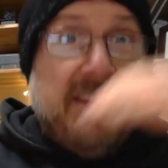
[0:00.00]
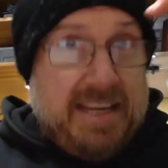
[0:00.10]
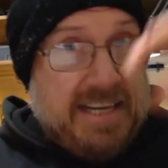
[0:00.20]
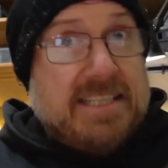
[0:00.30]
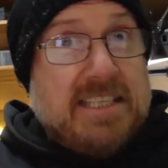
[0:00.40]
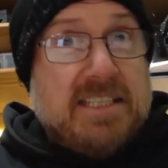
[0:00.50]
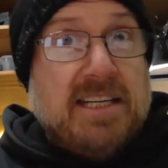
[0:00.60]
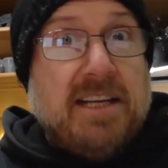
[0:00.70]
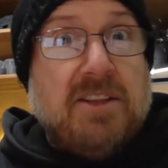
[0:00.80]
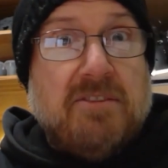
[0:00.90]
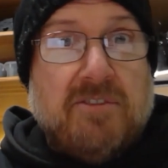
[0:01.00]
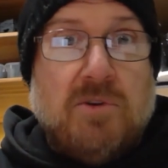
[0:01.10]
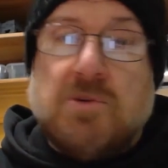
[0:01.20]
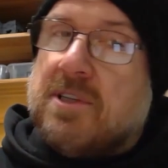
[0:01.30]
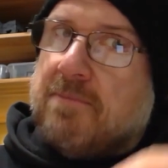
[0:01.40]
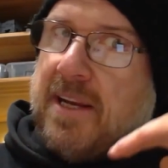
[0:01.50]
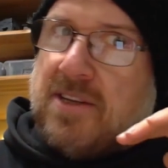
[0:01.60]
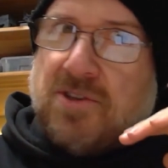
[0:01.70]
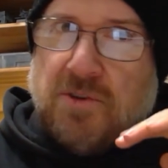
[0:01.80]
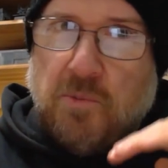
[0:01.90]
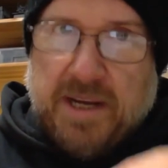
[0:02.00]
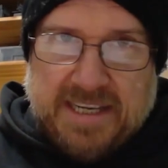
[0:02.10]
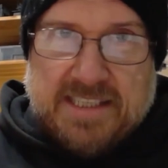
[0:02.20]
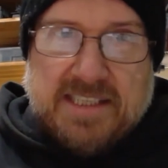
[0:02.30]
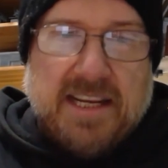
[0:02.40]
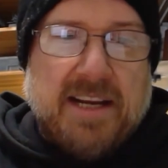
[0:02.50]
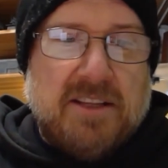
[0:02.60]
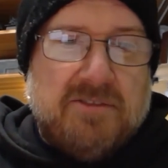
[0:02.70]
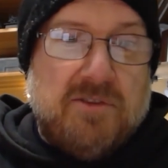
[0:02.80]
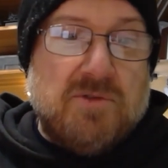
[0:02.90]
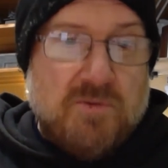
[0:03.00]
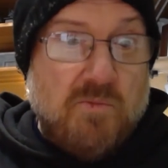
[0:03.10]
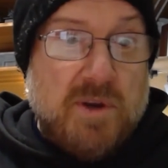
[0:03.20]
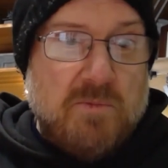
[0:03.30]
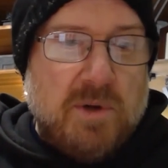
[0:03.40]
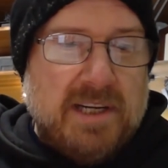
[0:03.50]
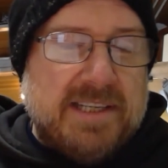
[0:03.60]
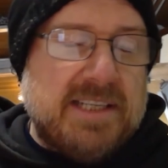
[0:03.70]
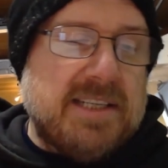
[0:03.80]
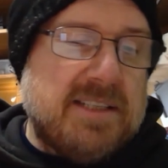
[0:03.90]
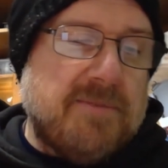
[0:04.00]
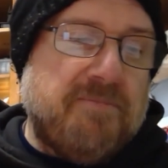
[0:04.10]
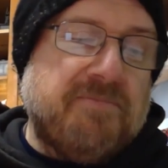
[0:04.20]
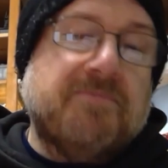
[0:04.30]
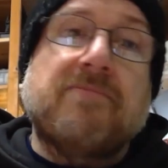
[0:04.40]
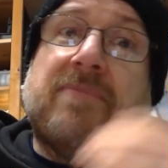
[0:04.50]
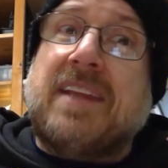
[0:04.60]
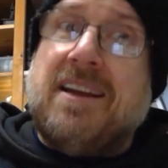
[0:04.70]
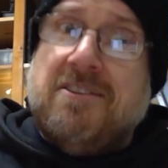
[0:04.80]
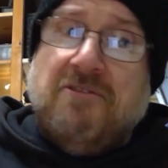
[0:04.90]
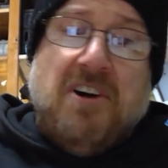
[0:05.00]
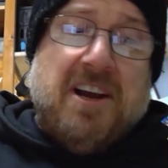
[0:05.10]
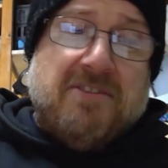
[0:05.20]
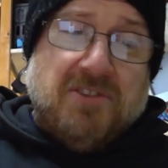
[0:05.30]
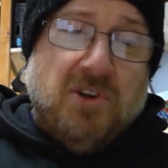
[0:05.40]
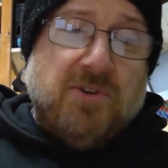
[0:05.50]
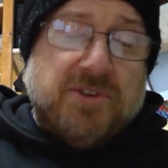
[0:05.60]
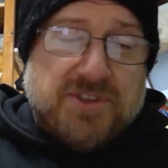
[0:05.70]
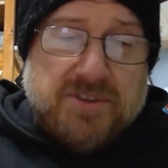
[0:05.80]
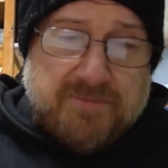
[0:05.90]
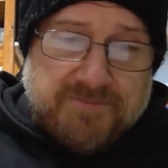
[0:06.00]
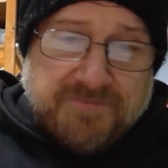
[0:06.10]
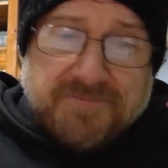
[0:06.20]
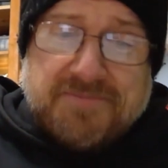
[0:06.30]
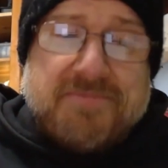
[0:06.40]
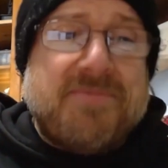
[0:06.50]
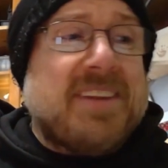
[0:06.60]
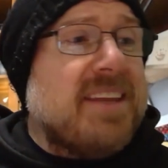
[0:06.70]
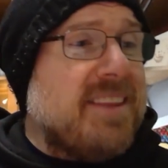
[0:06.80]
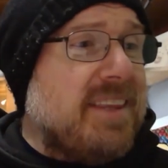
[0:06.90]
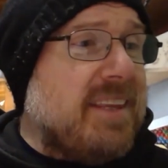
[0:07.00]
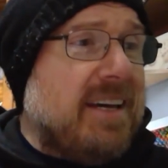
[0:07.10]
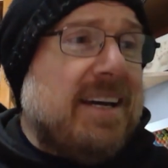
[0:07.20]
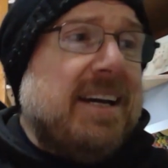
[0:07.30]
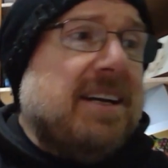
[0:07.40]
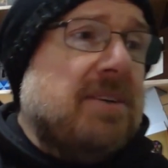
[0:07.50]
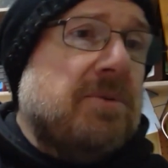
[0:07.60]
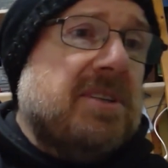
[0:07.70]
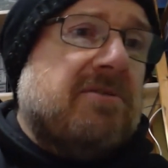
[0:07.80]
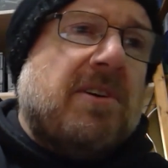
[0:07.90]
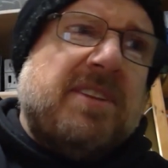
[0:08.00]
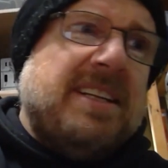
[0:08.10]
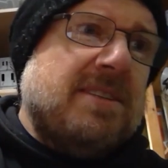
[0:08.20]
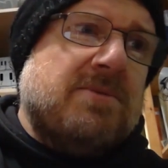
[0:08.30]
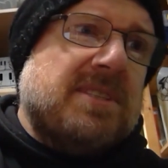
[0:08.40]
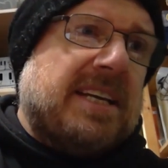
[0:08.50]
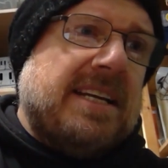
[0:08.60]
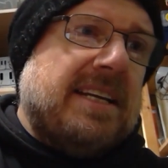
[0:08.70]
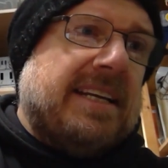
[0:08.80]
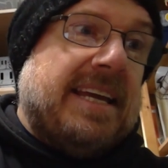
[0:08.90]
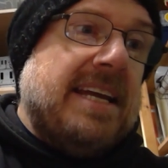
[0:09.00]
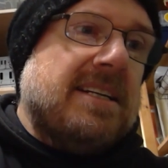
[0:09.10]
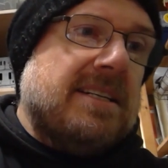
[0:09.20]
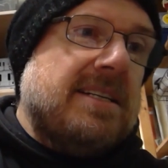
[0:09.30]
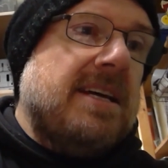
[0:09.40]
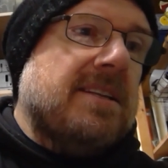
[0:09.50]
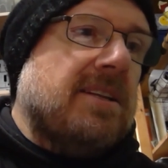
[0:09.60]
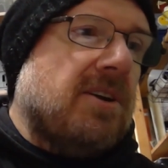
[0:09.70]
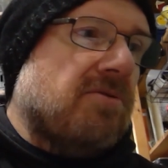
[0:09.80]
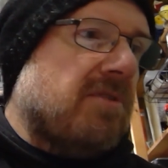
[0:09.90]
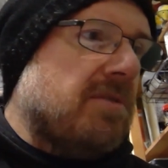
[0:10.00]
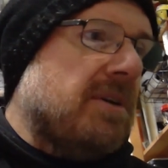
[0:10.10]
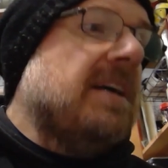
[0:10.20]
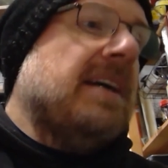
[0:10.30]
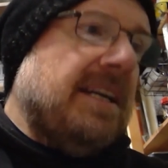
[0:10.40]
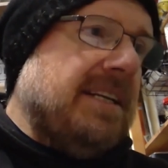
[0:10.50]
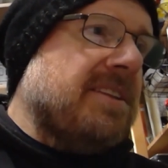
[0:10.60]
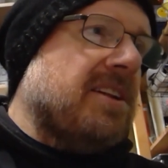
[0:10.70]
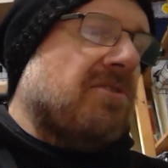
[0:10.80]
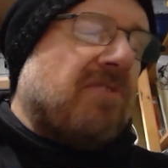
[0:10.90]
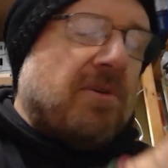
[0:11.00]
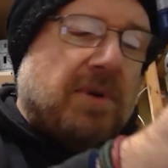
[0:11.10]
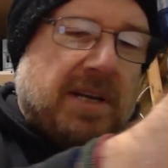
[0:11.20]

existing in the Forge and making sure we can stay in the Forge, and we will exist. 5, laws. What did I roll? I think this was again another low roll. Another low roll.